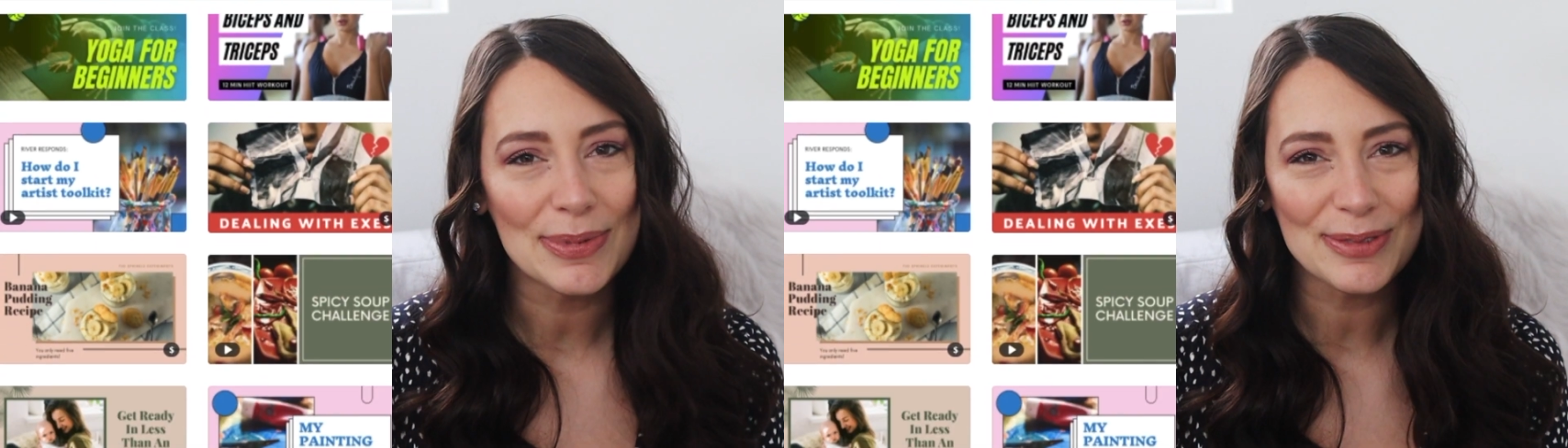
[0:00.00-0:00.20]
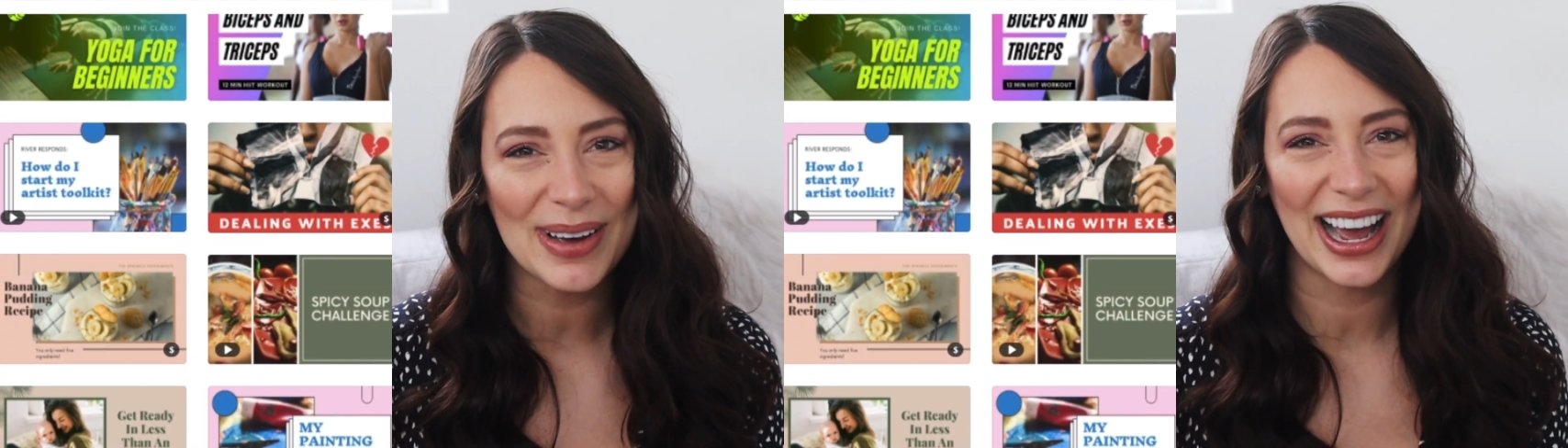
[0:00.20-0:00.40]

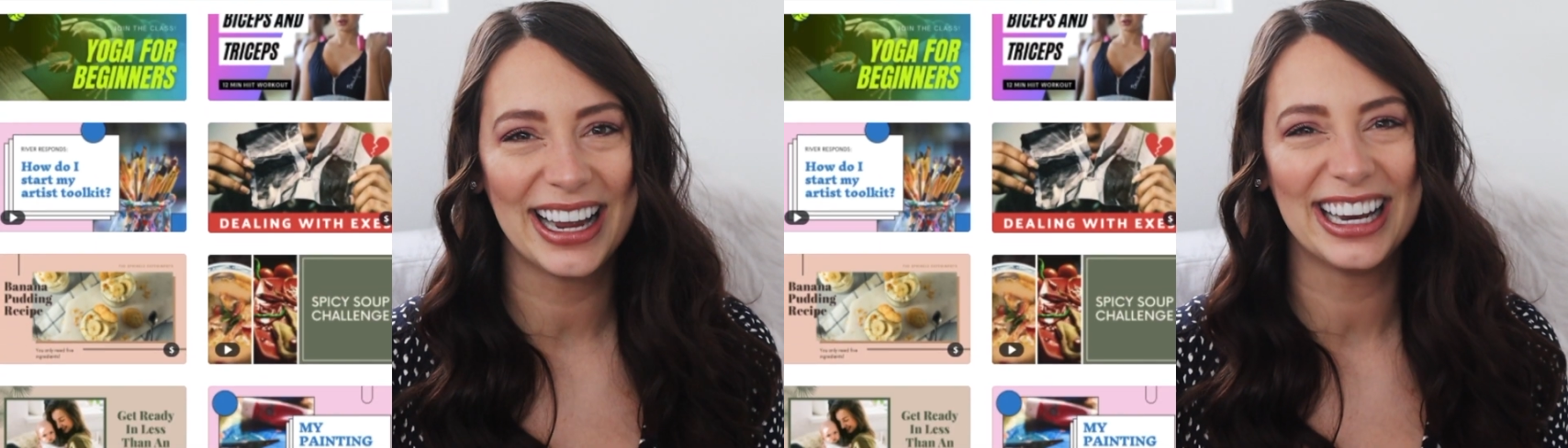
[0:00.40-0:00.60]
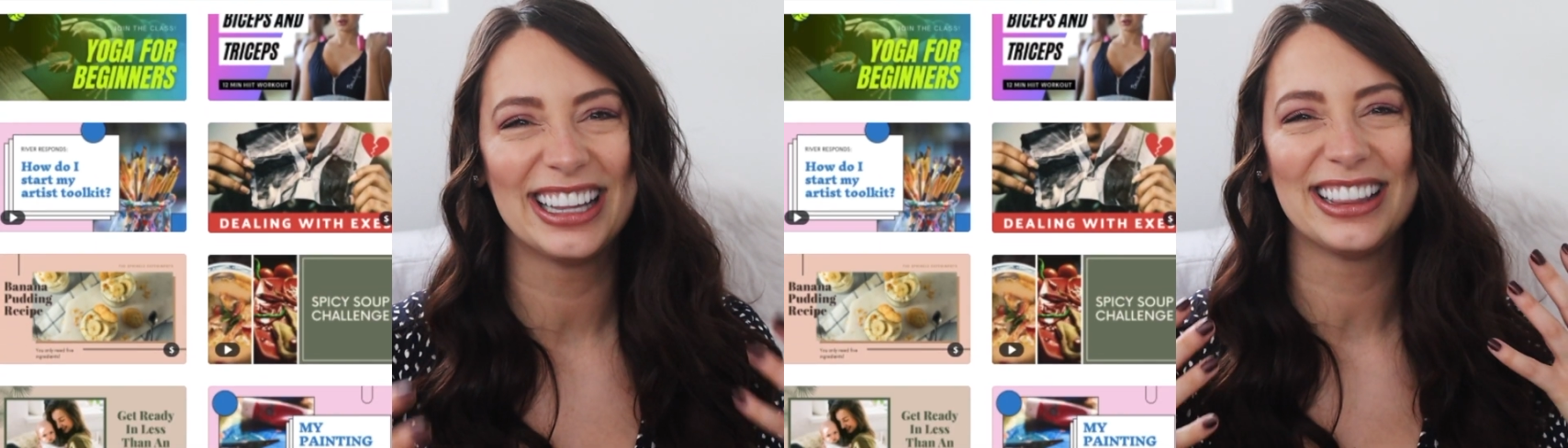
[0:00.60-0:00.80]
in
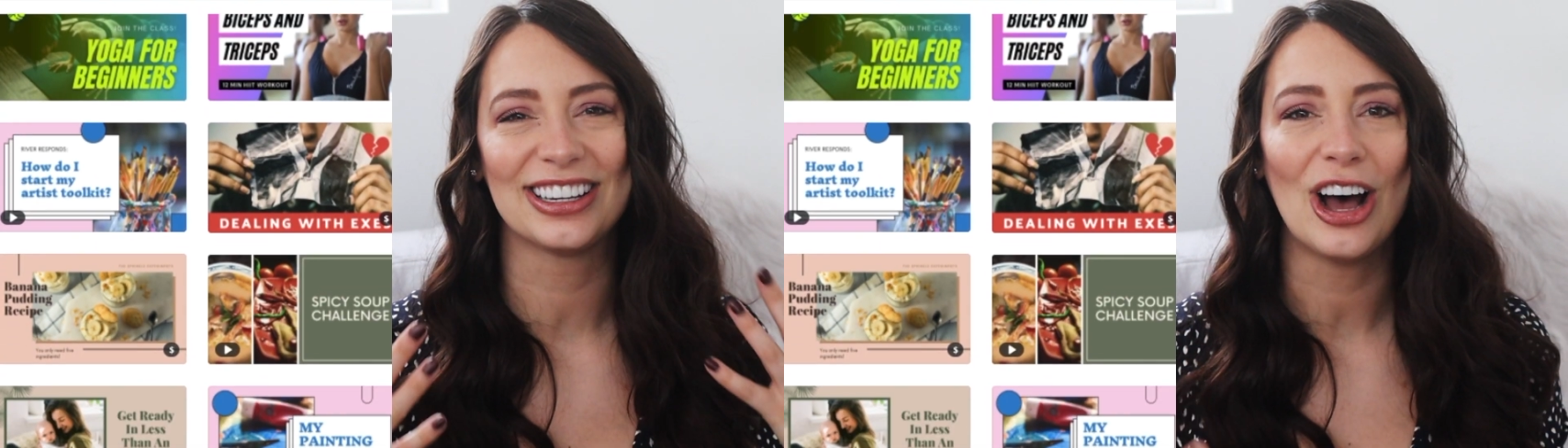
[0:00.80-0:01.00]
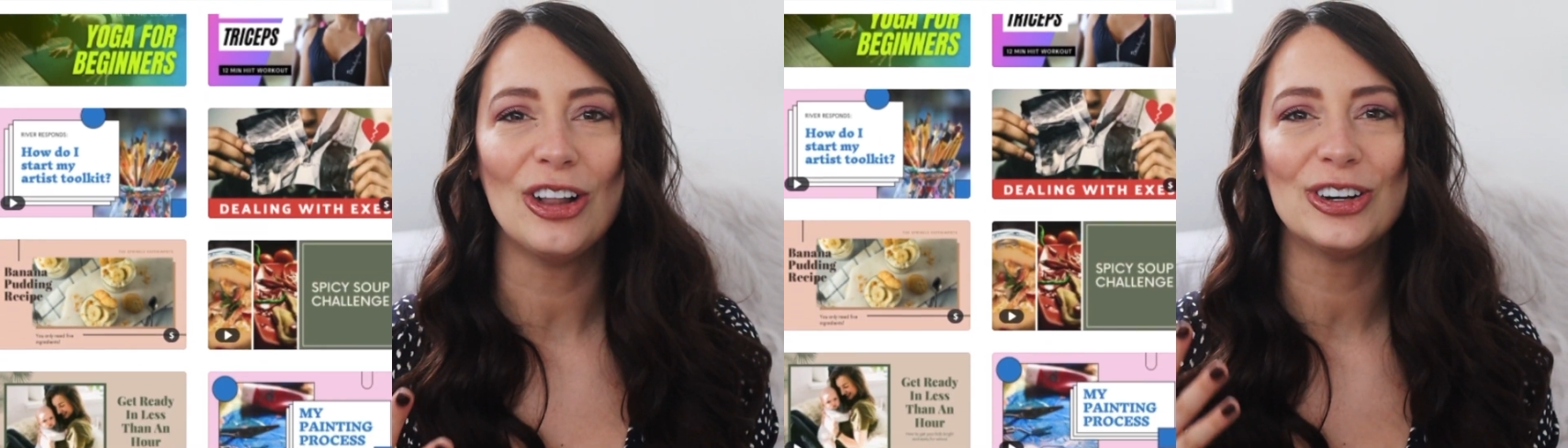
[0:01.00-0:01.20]
mind that the
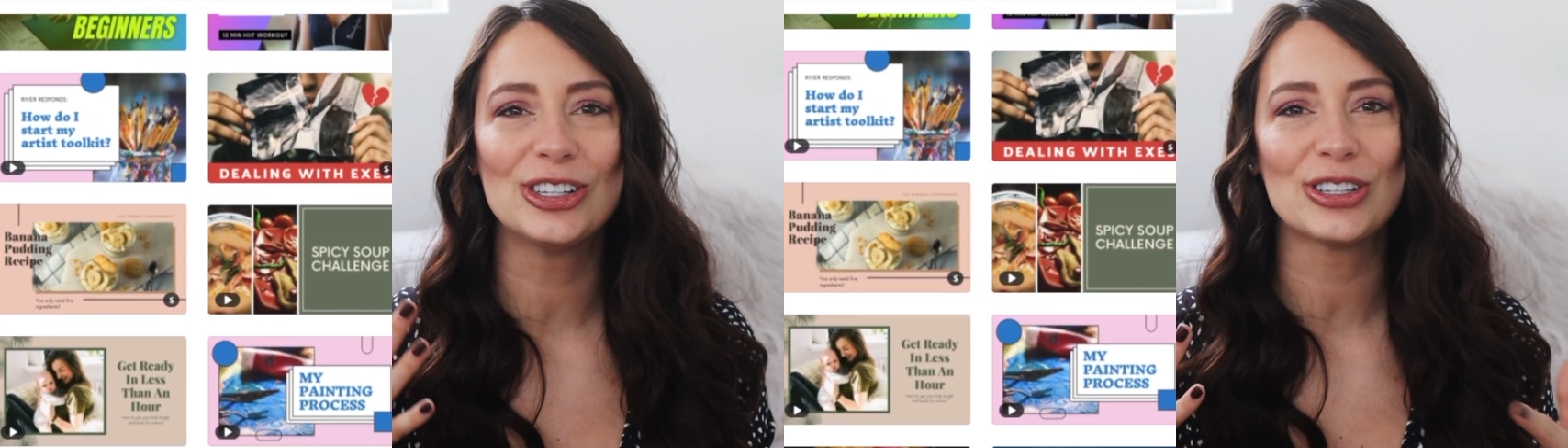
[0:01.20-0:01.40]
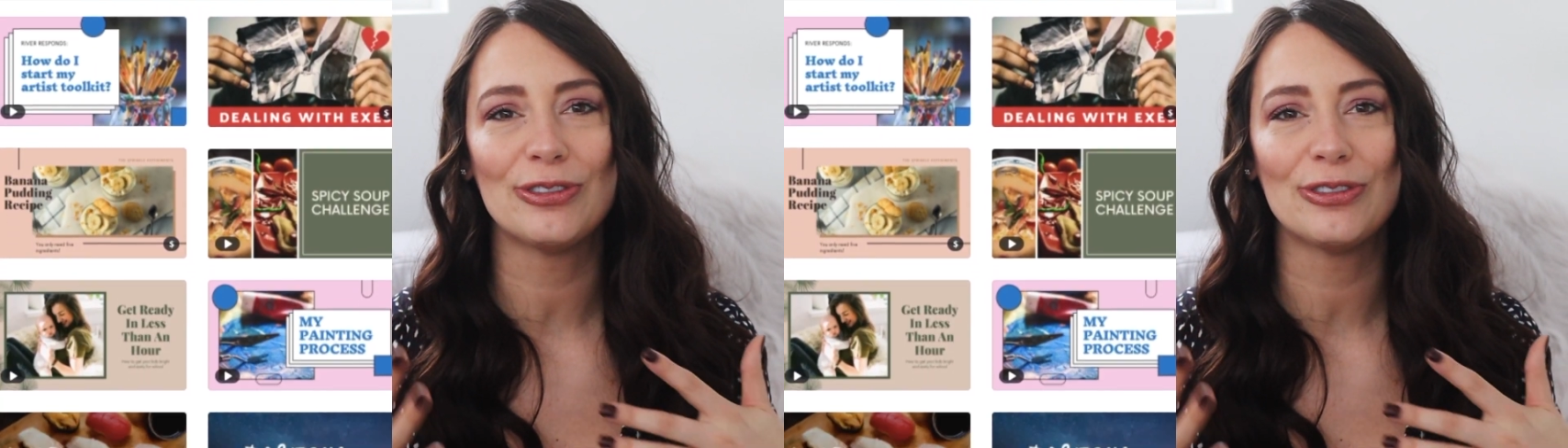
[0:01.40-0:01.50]
colors,